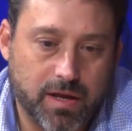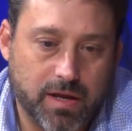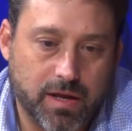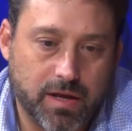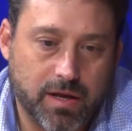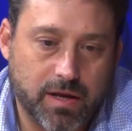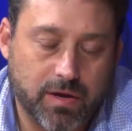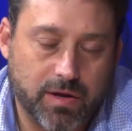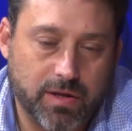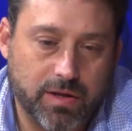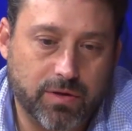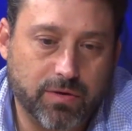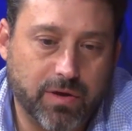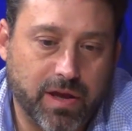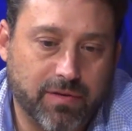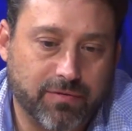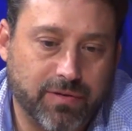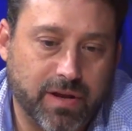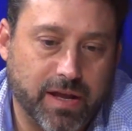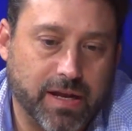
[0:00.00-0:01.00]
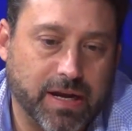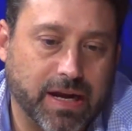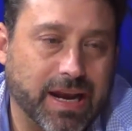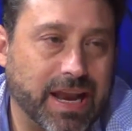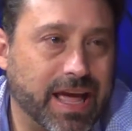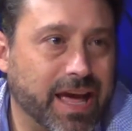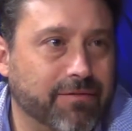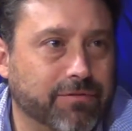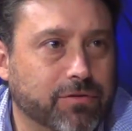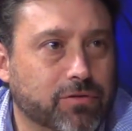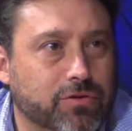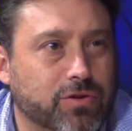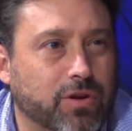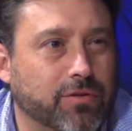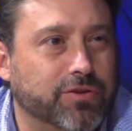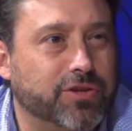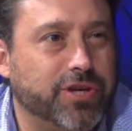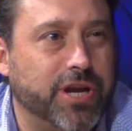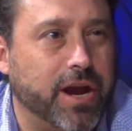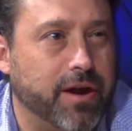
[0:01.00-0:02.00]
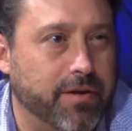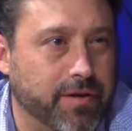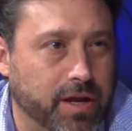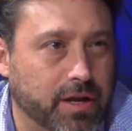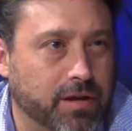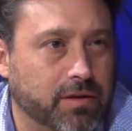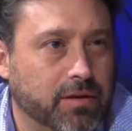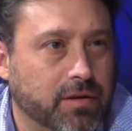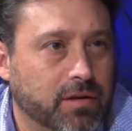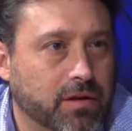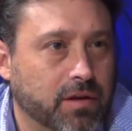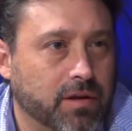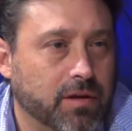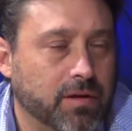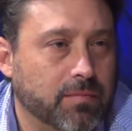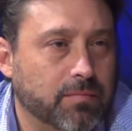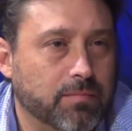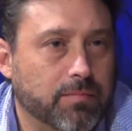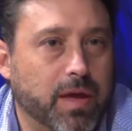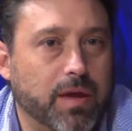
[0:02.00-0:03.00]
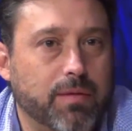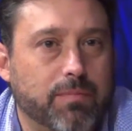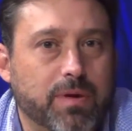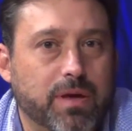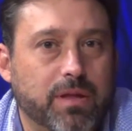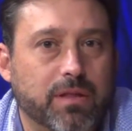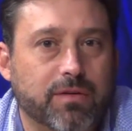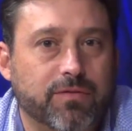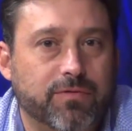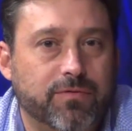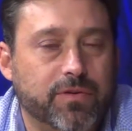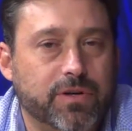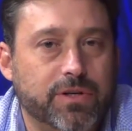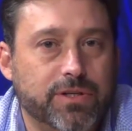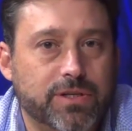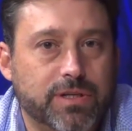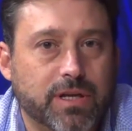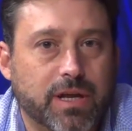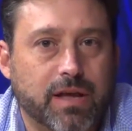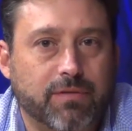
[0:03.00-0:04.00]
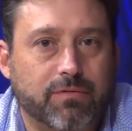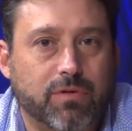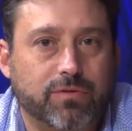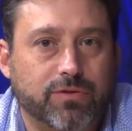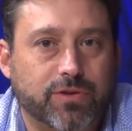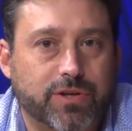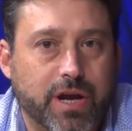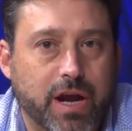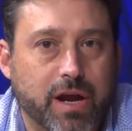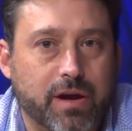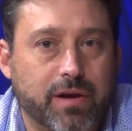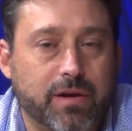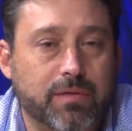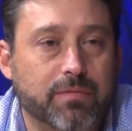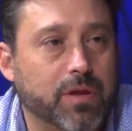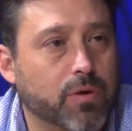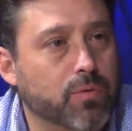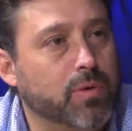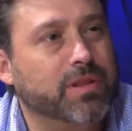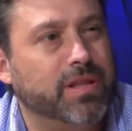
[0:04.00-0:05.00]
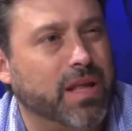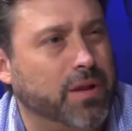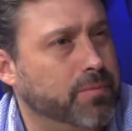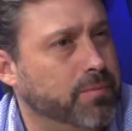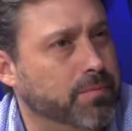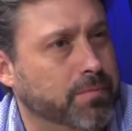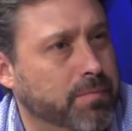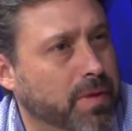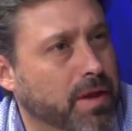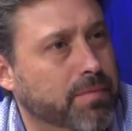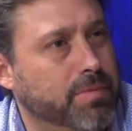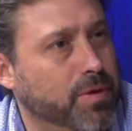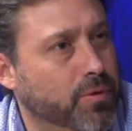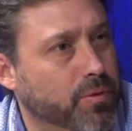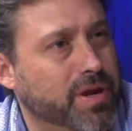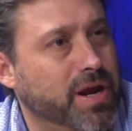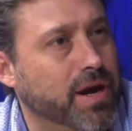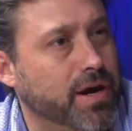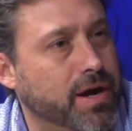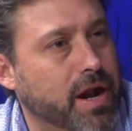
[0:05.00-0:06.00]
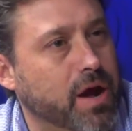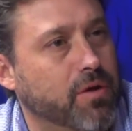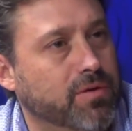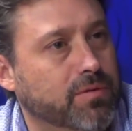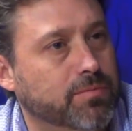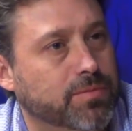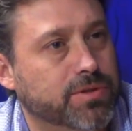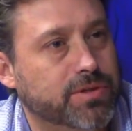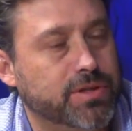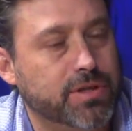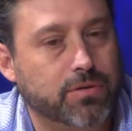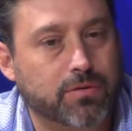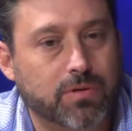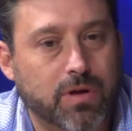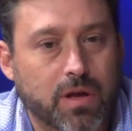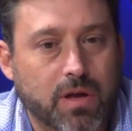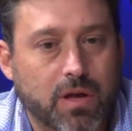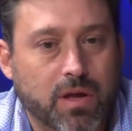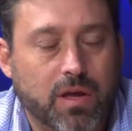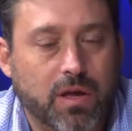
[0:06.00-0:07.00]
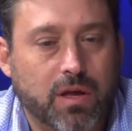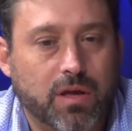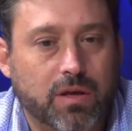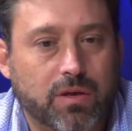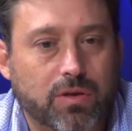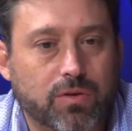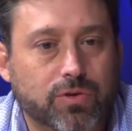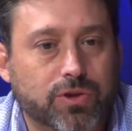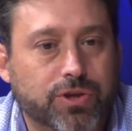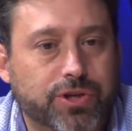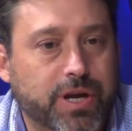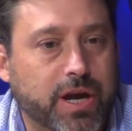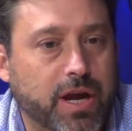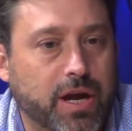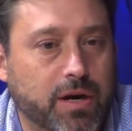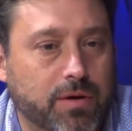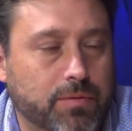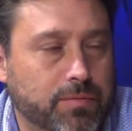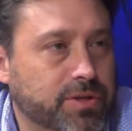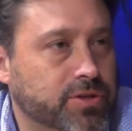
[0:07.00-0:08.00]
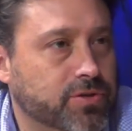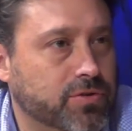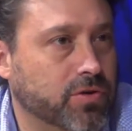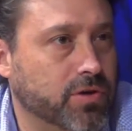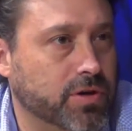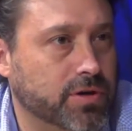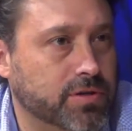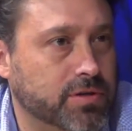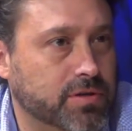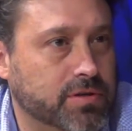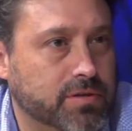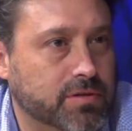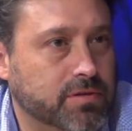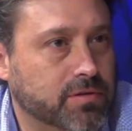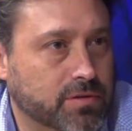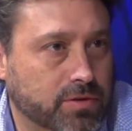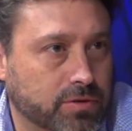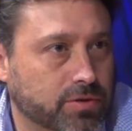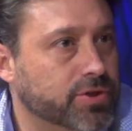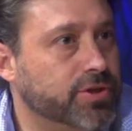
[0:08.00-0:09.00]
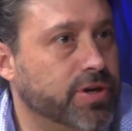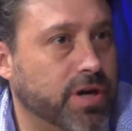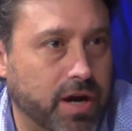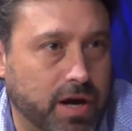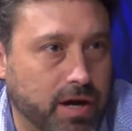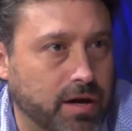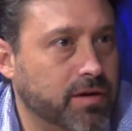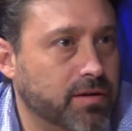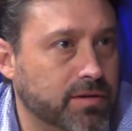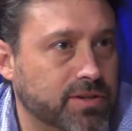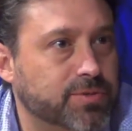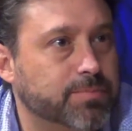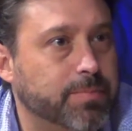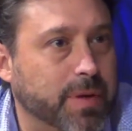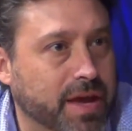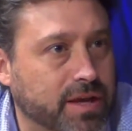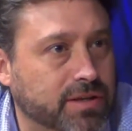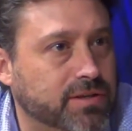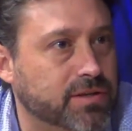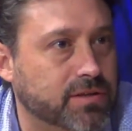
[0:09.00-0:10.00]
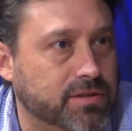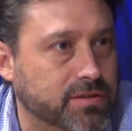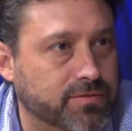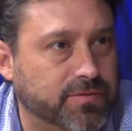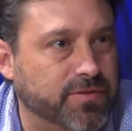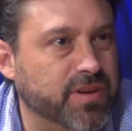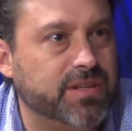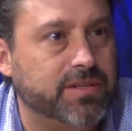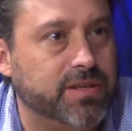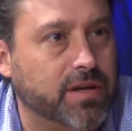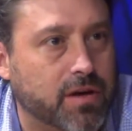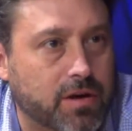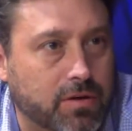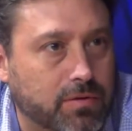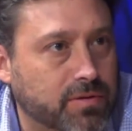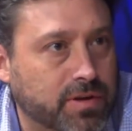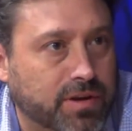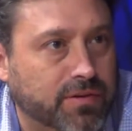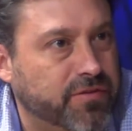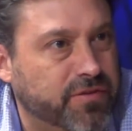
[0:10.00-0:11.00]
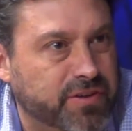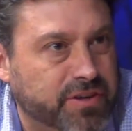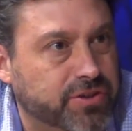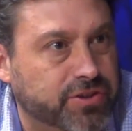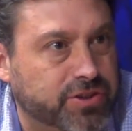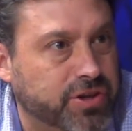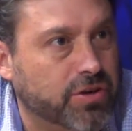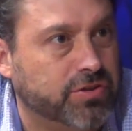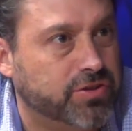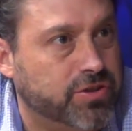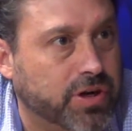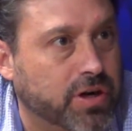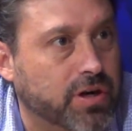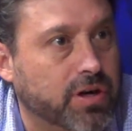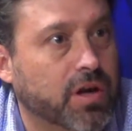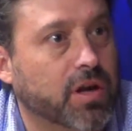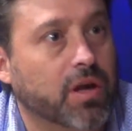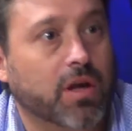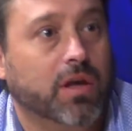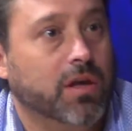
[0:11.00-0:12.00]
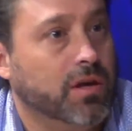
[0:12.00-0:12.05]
uh, you have like levels of sharing maybe the first level of sharing, the one that maybe we are now in Brazil, you share resources, you share like, spaces, physical infrastructure. Like you rent one